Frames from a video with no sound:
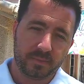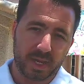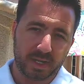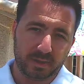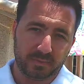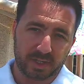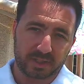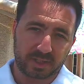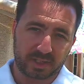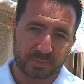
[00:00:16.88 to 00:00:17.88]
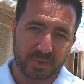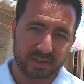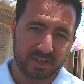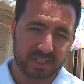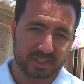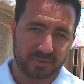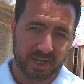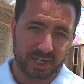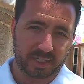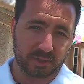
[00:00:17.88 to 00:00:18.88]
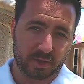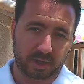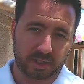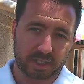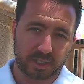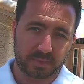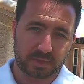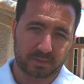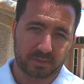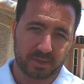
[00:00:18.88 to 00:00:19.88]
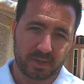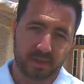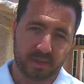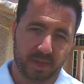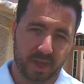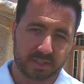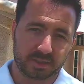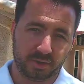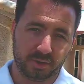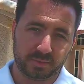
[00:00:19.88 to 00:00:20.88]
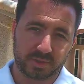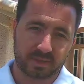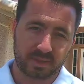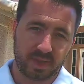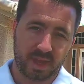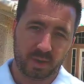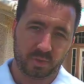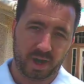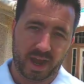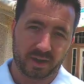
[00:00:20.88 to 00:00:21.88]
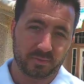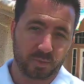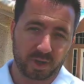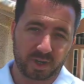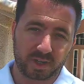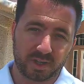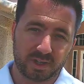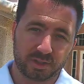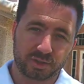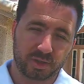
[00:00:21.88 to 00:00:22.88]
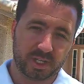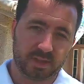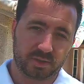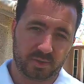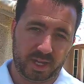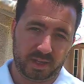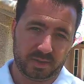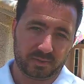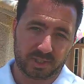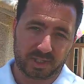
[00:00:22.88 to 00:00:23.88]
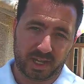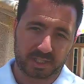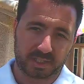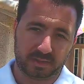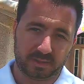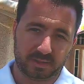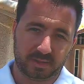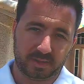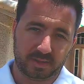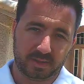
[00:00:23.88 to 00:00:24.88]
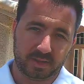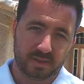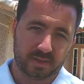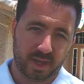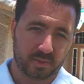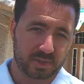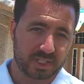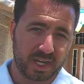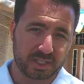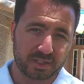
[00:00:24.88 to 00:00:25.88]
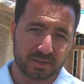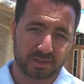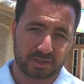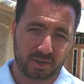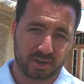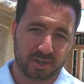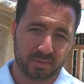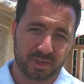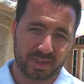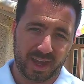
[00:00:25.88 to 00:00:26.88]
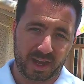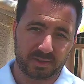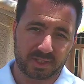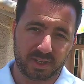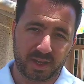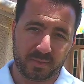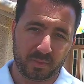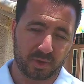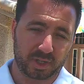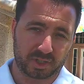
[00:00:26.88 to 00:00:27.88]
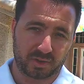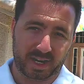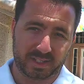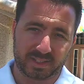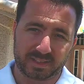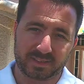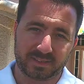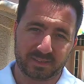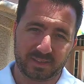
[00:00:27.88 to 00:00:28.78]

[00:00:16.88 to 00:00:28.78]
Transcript: Many of us experienced financial hardships, lost homes, and were out of work during the Great Recession. That recession started with a housing and mortgage crisis.